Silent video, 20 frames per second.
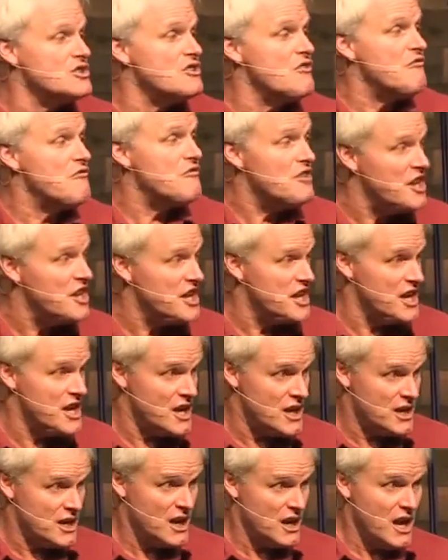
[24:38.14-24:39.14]
to fit
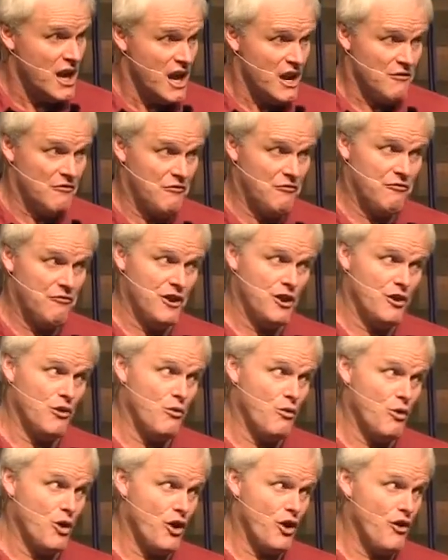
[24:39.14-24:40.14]
in and
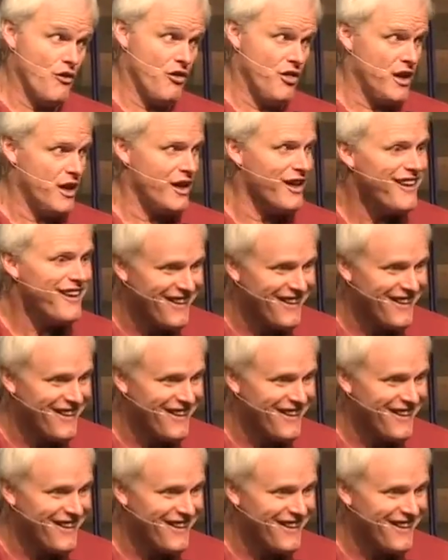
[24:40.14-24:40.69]
feel worthy.